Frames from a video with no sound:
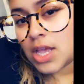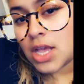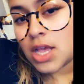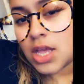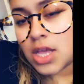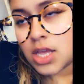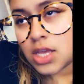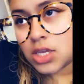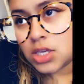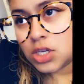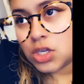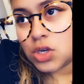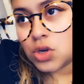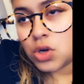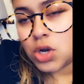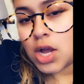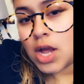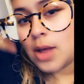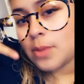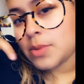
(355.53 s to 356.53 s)
You know,
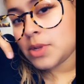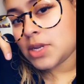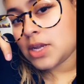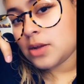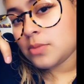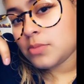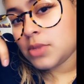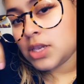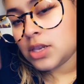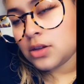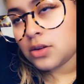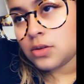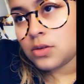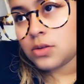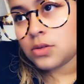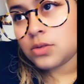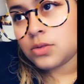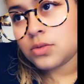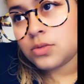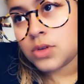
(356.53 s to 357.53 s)
comment down
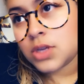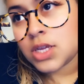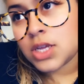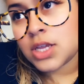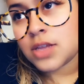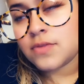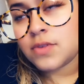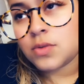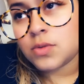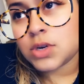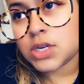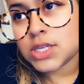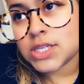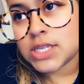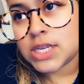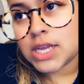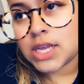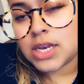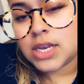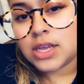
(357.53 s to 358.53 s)
below if you want to see
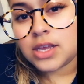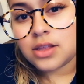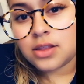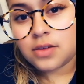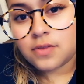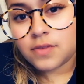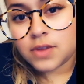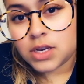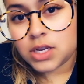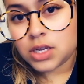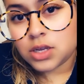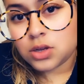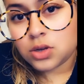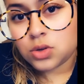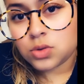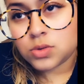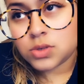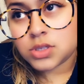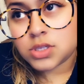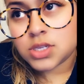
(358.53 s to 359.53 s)
any other
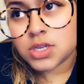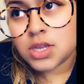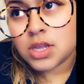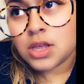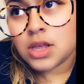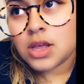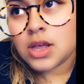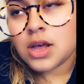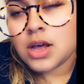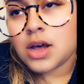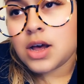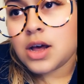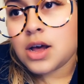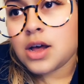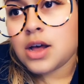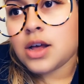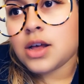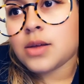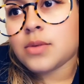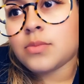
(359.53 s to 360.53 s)
videos.
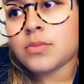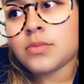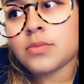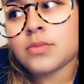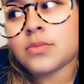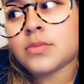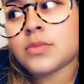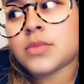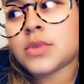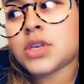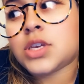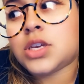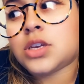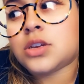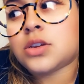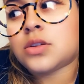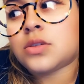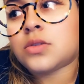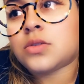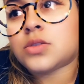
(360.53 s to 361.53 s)
You
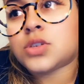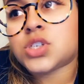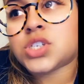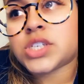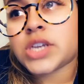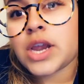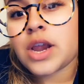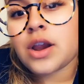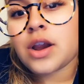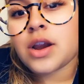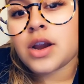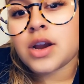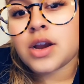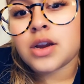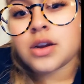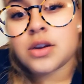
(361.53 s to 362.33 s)
know, share,